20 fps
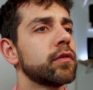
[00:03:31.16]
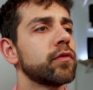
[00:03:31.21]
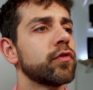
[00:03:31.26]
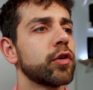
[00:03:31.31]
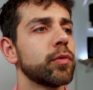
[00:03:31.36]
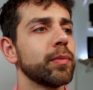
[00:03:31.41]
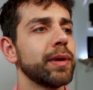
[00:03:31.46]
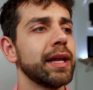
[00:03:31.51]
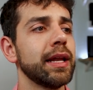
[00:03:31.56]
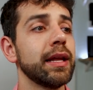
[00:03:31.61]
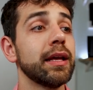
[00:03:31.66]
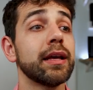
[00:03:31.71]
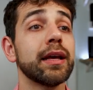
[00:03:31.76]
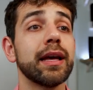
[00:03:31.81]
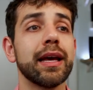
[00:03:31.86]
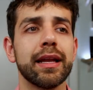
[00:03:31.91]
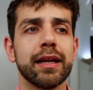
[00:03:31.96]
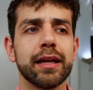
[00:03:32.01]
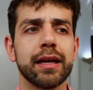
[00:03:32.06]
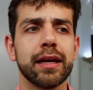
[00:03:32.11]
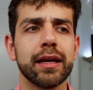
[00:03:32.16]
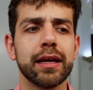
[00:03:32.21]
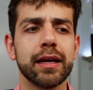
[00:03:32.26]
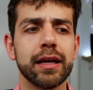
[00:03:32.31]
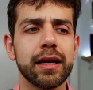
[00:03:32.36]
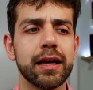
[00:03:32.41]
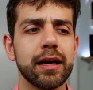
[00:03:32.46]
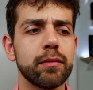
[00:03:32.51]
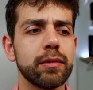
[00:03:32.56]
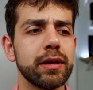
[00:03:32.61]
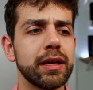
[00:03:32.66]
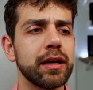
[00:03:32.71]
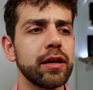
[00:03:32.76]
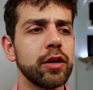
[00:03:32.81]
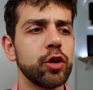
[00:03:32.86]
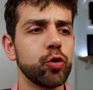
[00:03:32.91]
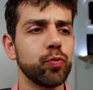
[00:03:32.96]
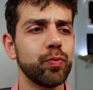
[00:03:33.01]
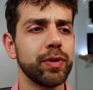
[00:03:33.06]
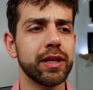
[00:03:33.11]
for Mealie and come here
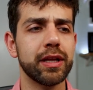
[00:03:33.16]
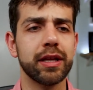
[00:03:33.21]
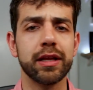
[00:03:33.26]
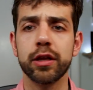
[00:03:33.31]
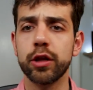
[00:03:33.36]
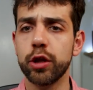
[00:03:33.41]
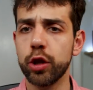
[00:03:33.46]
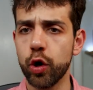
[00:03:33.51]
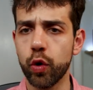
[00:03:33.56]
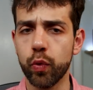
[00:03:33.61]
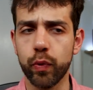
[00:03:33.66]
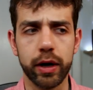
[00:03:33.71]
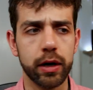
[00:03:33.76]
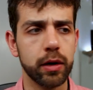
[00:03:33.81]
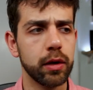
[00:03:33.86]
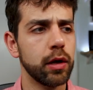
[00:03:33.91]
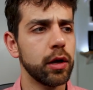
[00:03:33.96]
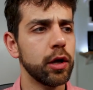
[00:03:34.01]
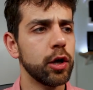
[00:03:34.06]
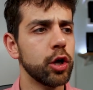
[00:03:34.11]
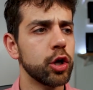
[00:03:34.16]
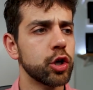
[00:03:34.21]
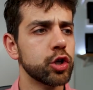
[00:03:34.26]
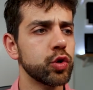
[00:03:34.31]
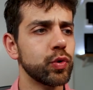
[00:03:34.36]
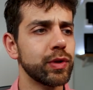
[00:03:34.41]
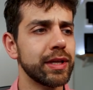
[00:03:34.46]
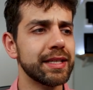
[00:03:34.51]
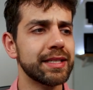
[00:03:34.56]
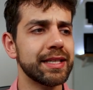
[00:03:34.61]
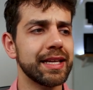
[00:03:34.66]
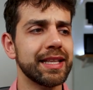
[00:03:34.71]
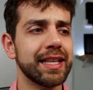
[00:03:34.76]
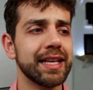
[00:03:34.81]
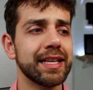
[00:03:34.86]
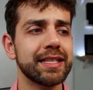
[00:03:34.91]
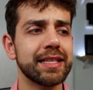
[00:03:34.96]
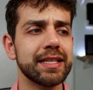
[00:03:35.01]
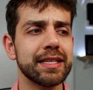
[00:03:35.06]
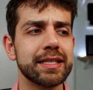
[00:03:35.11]
a little bit lower. So they say
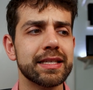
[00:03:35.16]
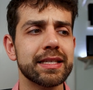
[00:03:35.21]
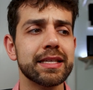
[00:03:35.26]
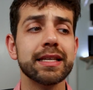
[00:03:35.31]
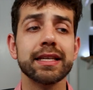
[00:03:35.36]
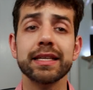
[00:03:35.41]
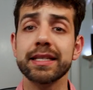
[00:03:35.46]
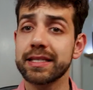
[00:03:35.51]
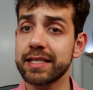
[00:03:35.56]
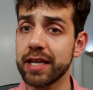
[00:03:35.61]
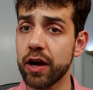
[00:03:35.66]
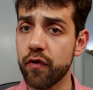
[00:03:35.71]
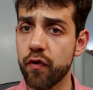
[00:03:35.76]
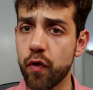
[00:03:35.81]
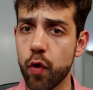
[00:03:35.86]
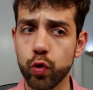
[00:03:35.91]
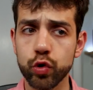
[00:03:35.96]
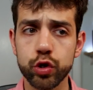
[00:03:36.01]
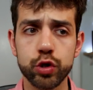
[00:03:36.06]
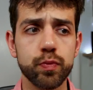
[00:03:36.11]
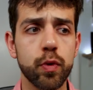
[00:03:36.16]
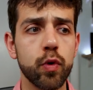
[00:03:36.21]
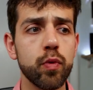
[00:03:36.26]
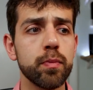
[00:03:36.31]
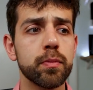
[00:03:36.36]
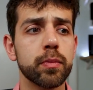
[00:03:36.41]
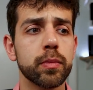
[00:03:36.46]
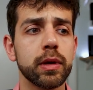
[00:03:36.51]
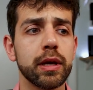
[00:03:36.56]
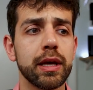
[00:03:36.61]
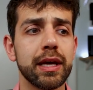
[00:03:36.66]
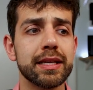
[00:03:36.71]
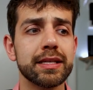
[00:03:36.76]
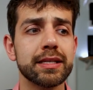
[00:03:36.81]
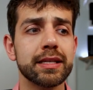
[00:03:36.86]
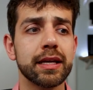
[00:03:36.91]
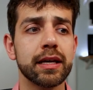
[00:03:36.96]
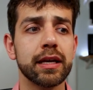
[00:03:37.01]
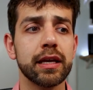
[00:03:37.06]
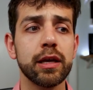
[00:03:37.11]
that it's self-hostable,
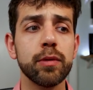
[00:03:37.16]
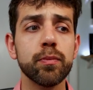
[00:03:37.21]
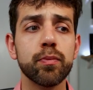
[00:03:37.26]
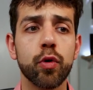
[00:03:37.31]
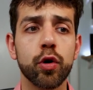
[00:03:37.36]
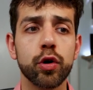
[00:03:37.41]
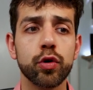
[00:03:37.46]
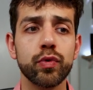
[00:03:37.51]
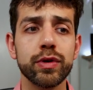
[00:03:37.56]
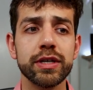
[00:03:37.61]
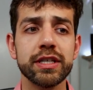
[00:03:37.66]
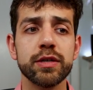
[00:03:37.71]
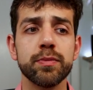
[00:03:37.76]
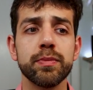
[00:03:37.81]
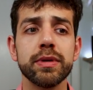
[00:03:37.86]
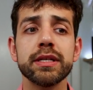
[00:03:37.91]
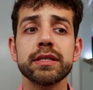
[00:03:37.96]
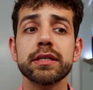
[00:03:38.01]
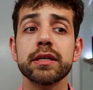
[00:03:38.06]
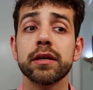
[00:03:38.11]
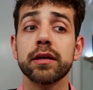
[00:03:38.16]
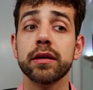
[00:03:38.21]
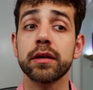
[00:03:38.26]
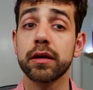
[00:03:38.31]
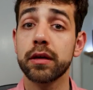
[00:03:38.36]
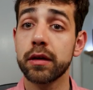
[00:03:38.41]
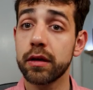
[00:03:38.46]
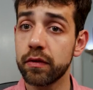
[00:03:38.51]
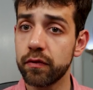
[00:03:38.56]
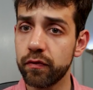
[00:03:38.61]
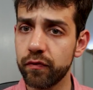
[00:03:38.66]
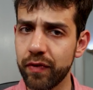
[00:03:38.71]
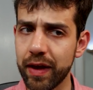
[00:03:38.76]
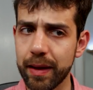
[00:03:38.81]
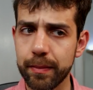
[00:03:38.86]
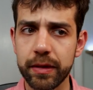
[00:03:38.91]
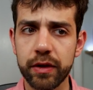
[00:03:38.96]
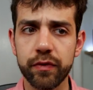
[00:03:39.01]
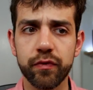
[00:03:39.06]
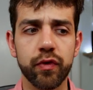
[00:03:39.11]
it's import recipes,
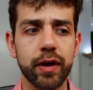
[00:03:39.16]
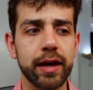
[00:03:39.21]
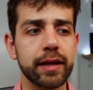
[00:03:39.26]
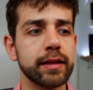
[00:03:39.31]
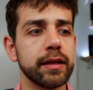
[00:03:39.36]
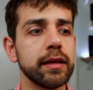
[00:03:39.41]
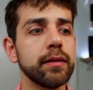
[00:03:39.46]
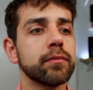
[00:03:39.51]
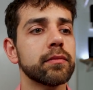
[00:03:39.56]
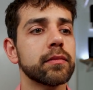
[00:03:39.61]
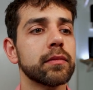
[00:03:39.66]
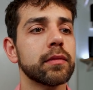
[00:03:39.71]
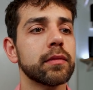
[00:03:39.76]
family friendly,